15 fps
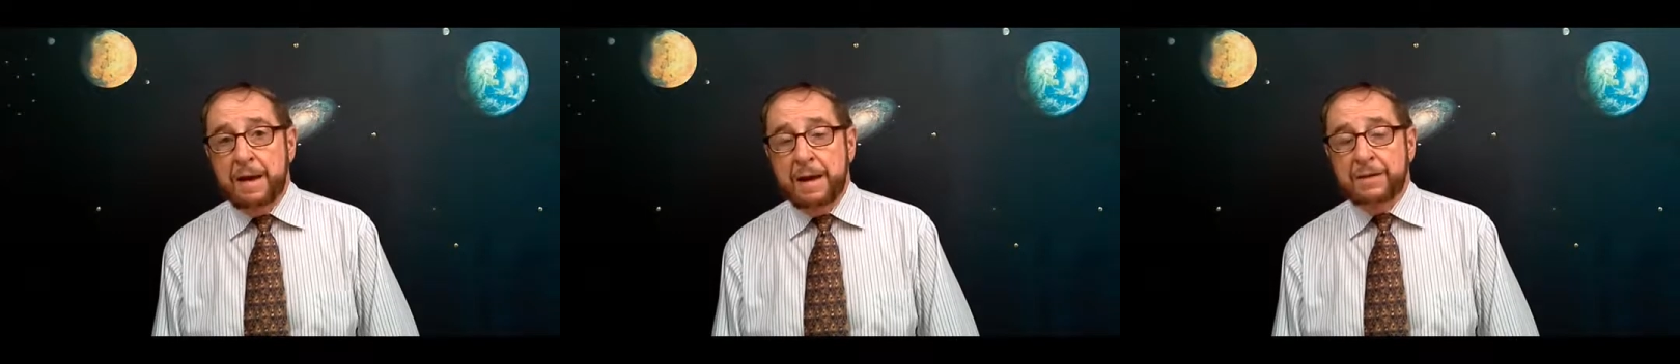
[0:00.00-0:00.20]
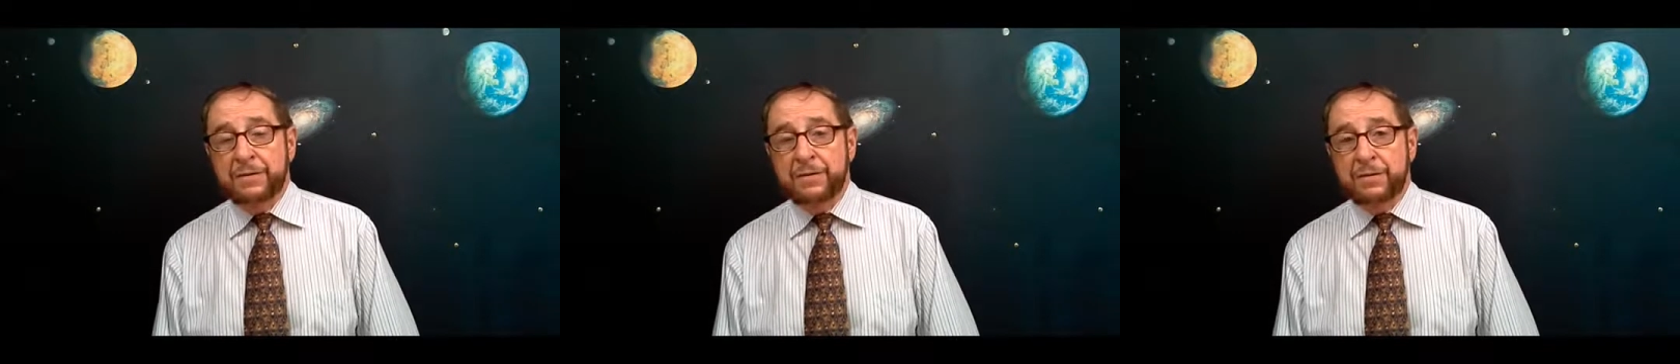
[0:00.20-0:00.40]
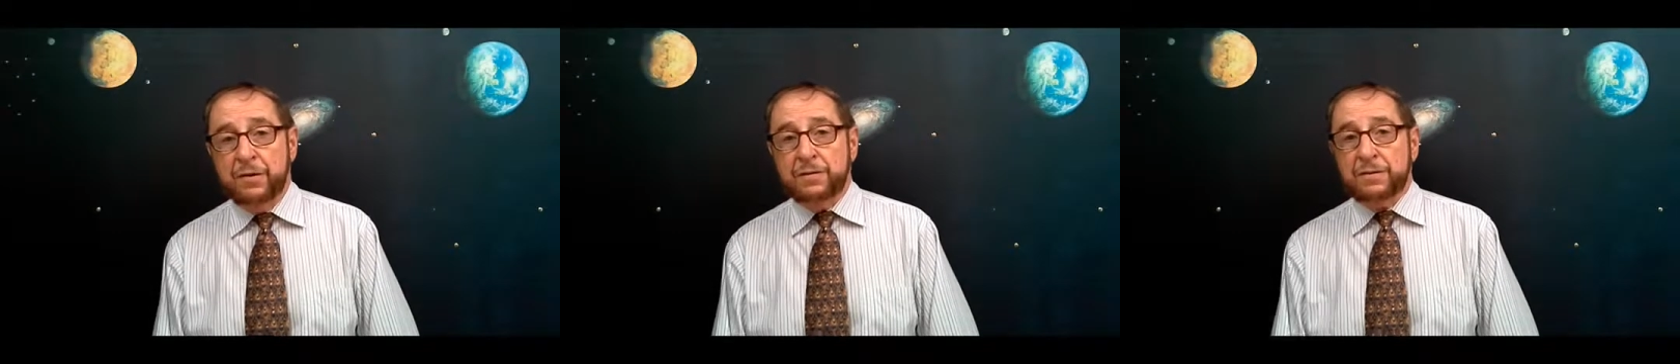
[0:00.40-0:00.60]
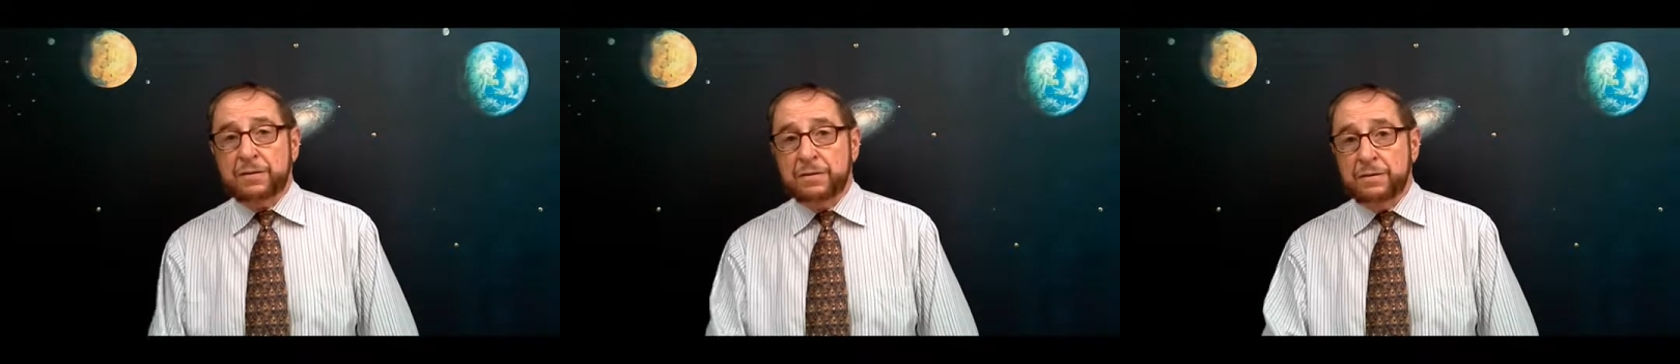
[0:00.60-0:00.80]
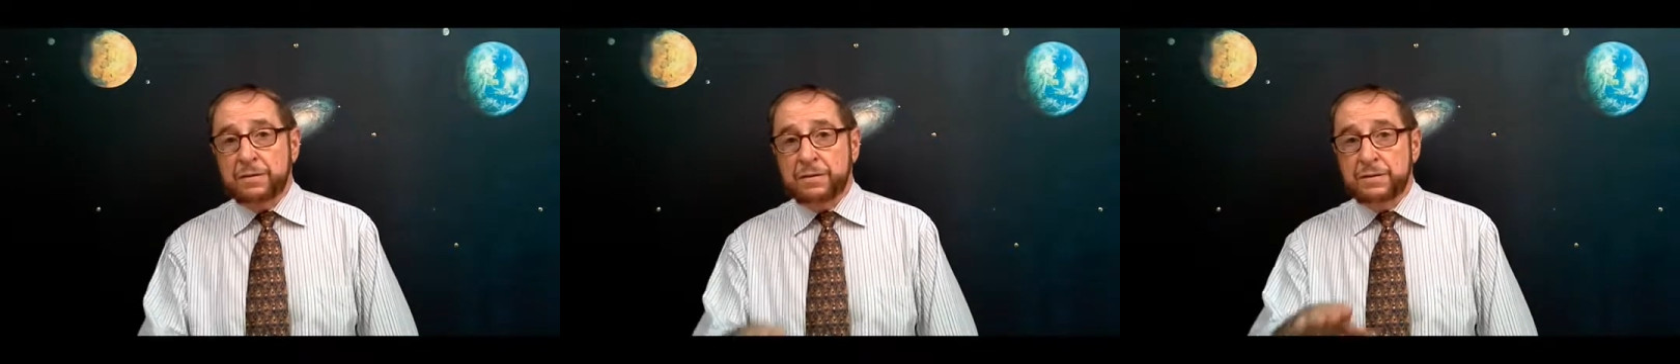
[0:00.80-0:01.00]
and
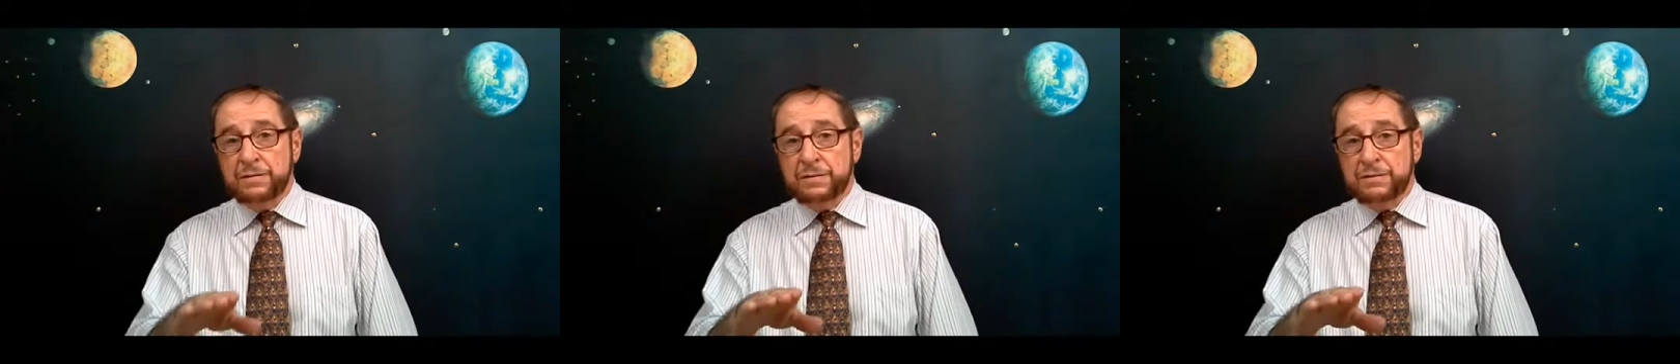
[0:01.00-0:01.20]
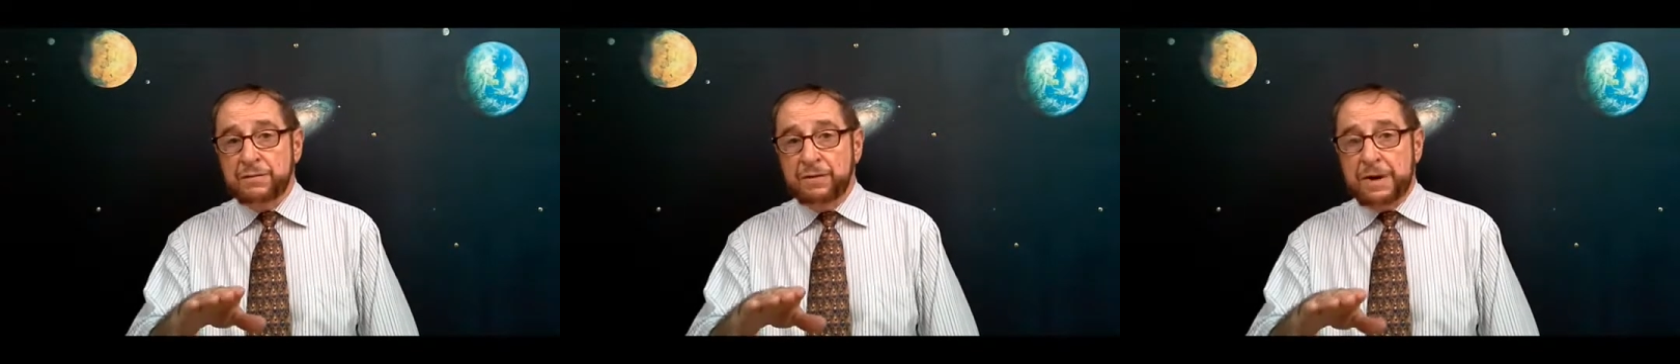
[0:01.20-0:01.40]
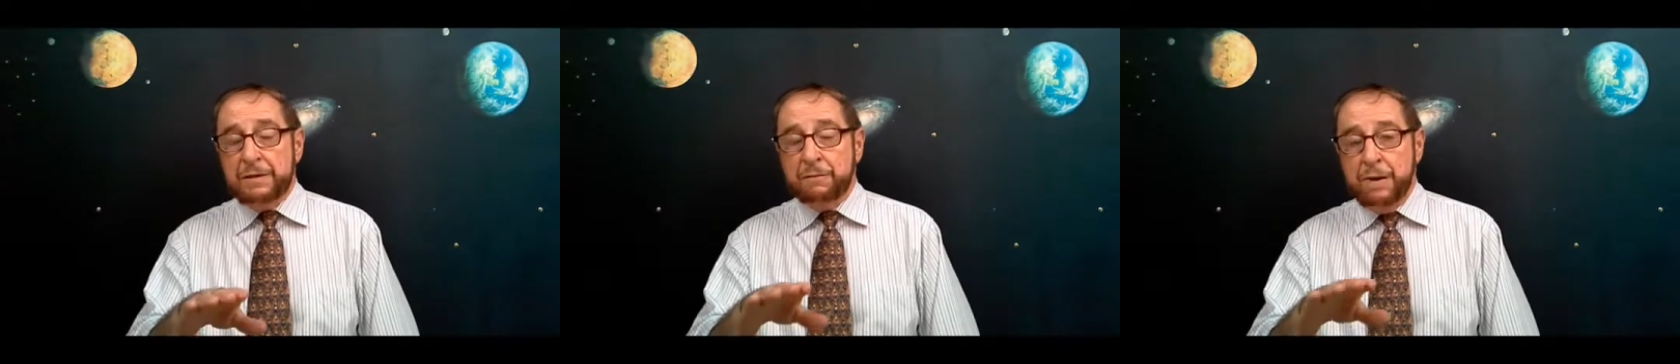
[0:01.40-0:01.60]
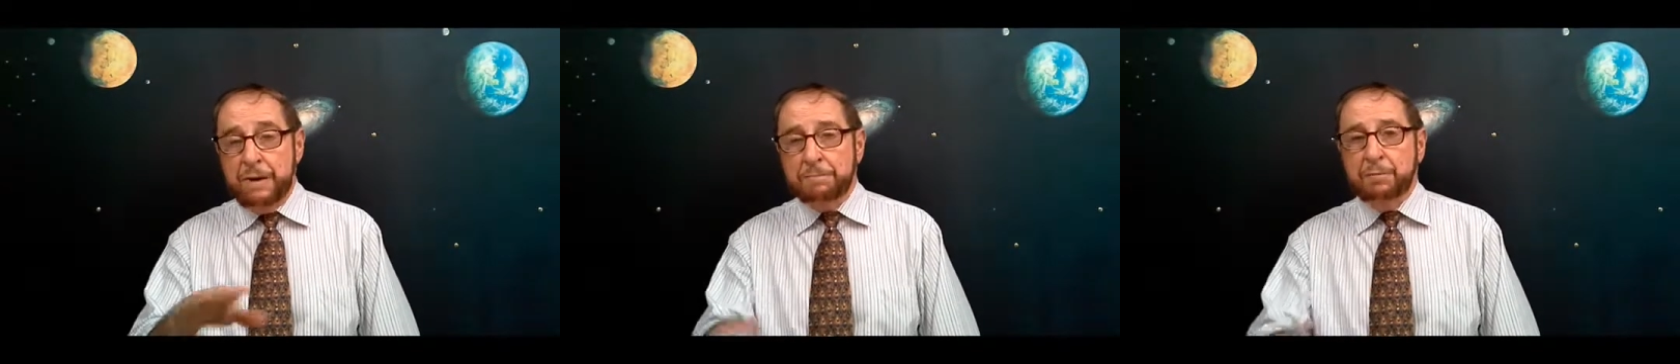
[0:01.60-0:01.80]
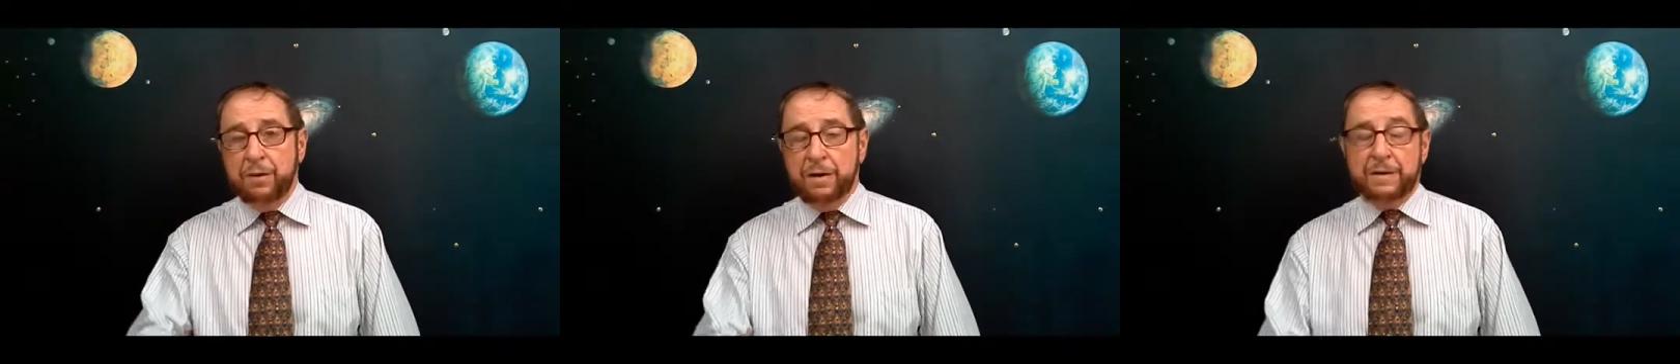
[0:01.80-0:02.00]
not fire
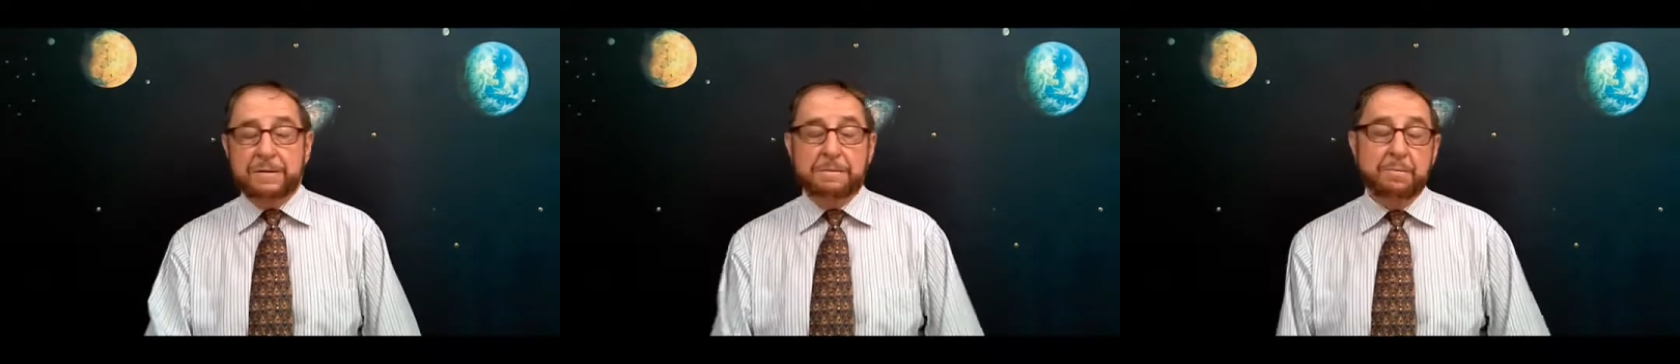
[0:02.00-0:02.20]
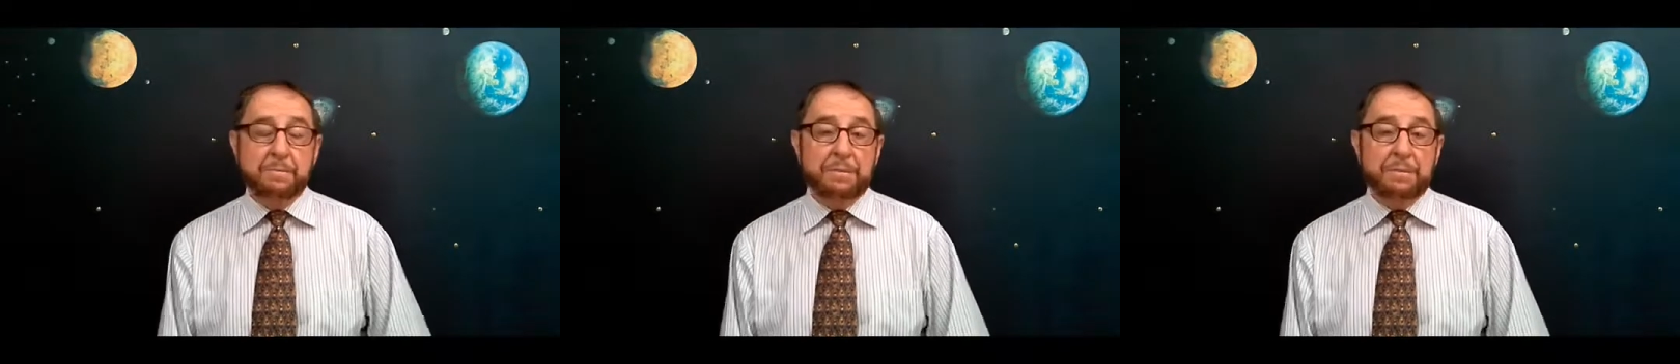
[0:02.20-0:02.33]
one bullet,